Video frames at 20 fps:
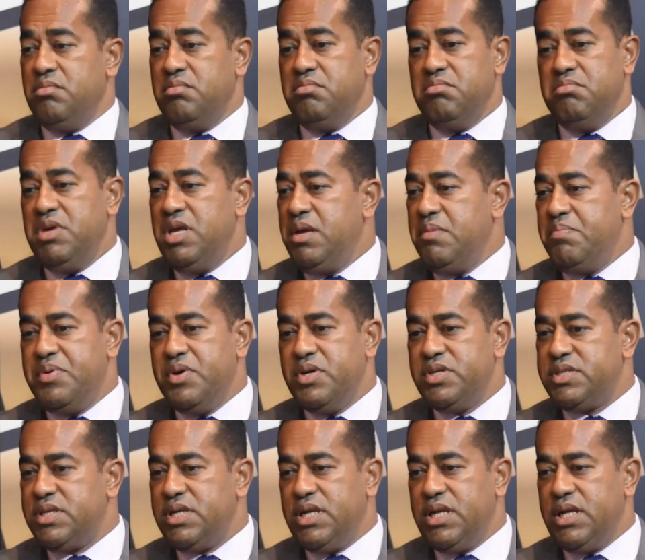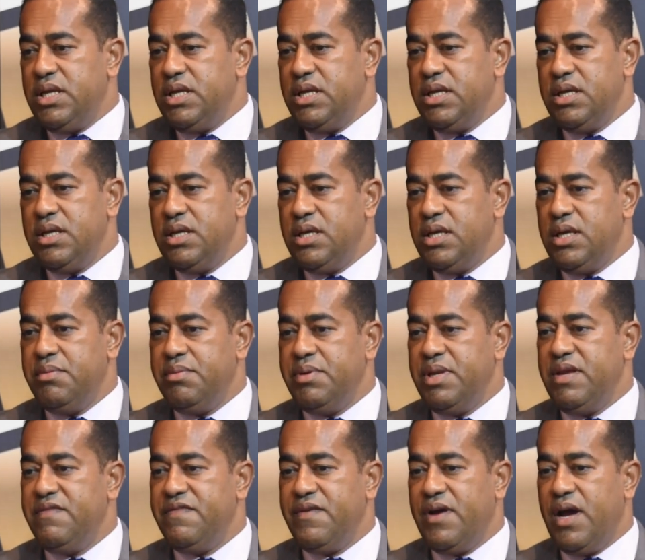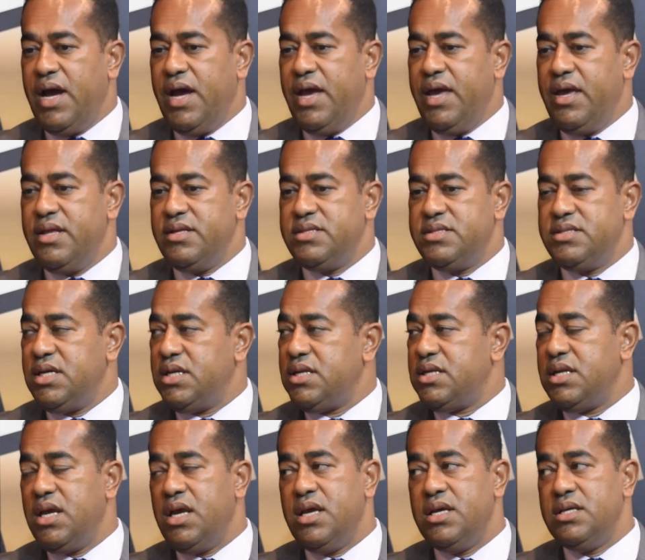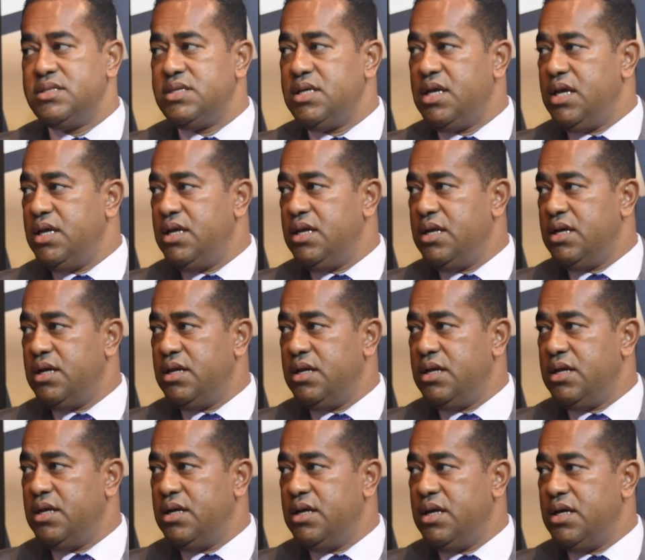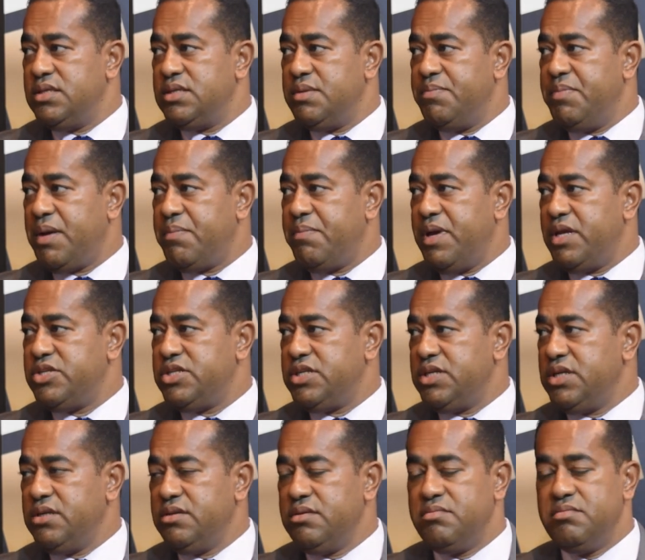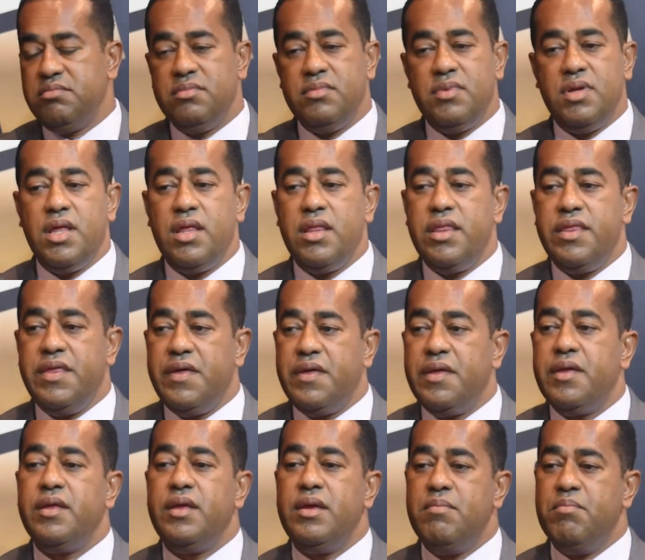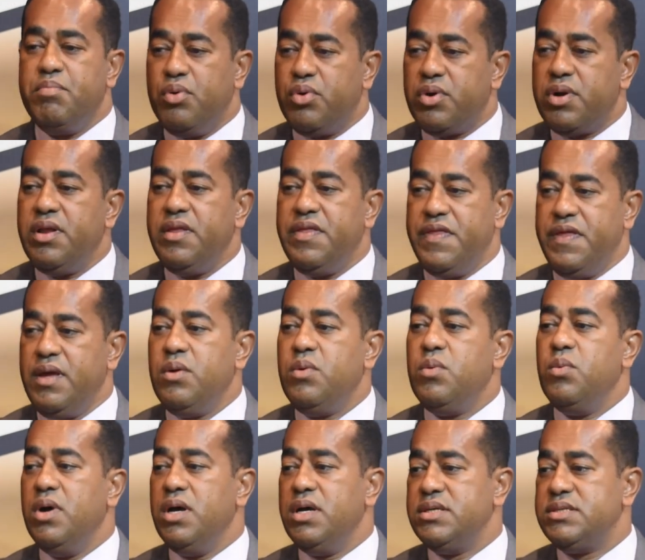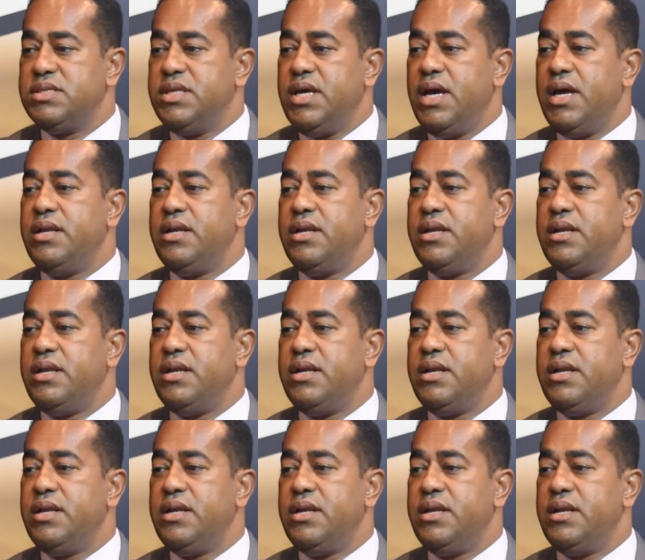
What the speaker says: Me personally, even if I had sat as a backbencher, the important thing was that